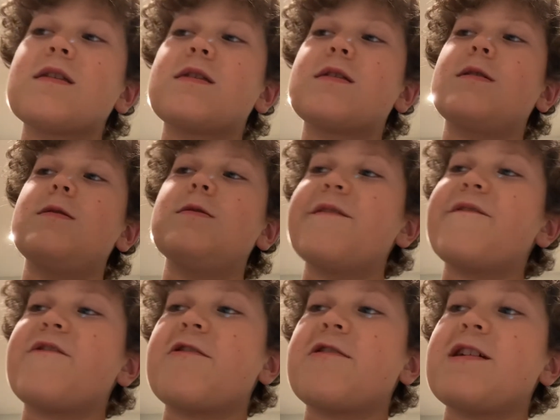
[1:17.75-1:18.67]

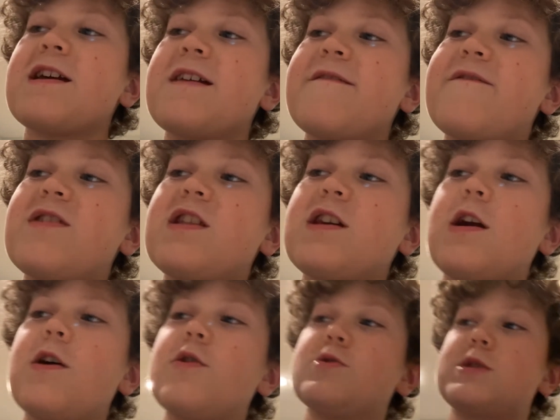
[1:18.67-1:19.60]
Delivering
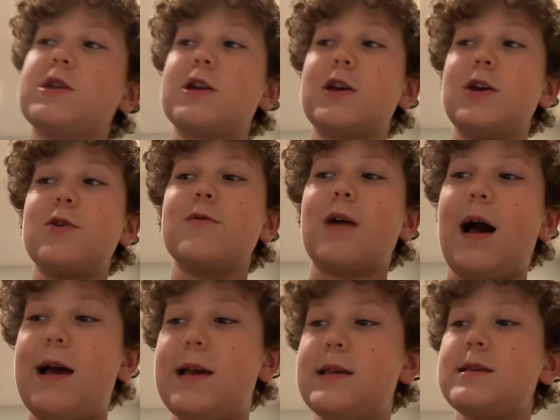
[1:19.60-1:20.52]
videos to you
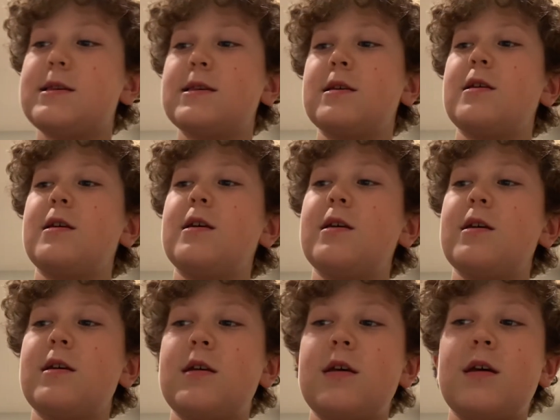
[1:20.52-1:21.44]
guys.
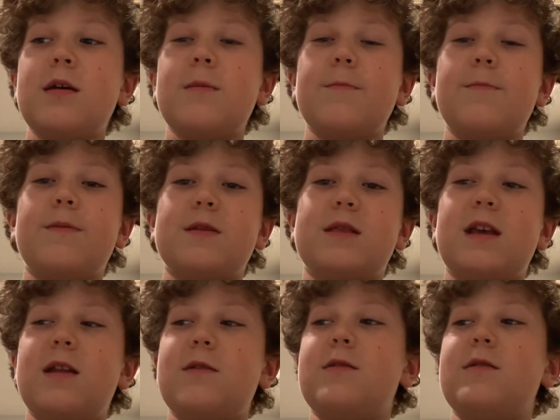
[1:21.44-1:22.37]
But
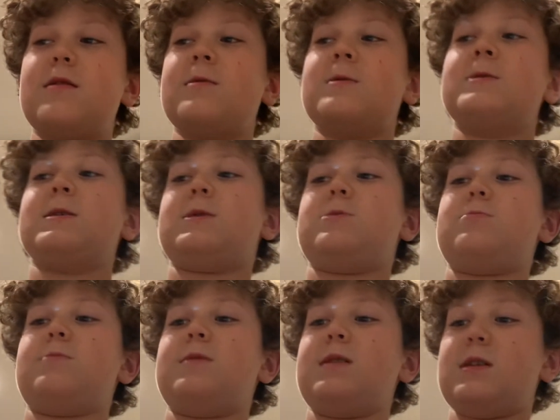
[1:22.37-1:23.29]
then, since
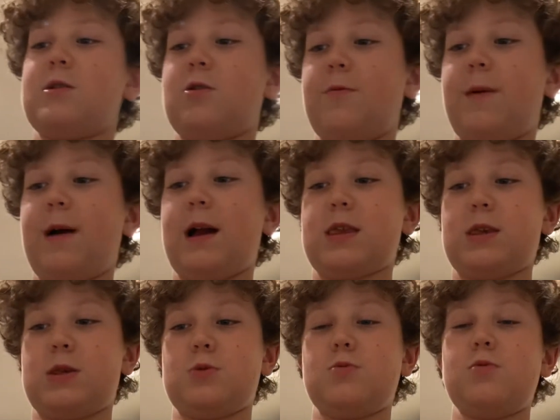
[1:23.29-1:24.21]
we need to go back to
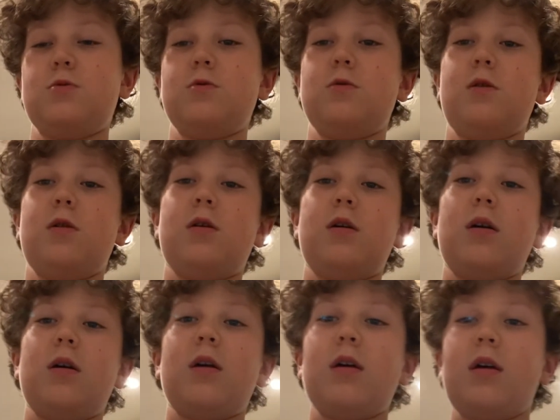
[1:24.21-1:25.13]
school,
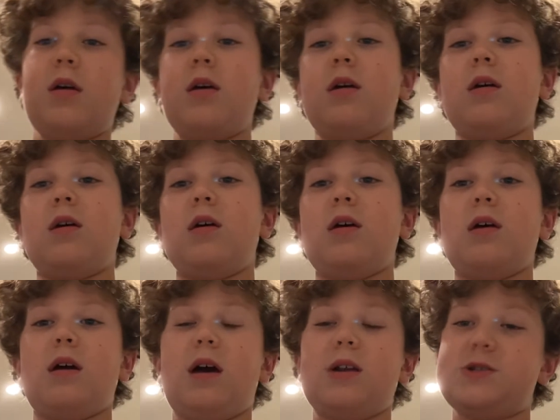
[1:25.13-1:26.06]

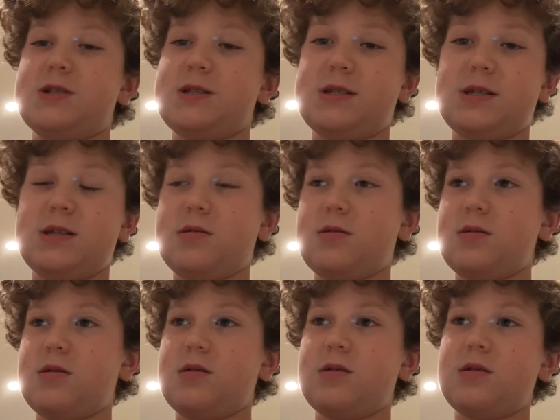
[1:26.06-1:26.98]
I just
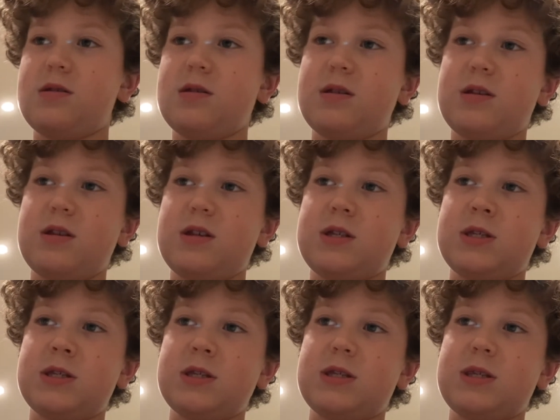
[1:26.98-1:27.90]

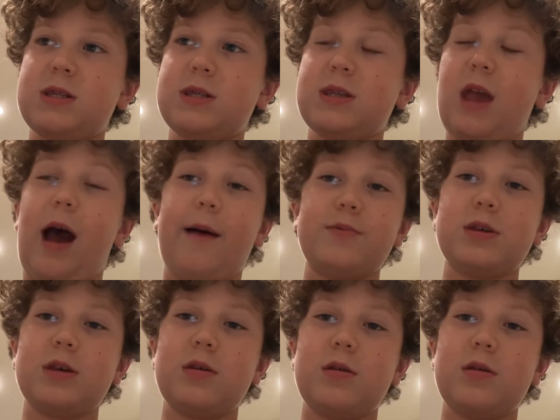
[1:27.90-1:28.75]
stopped.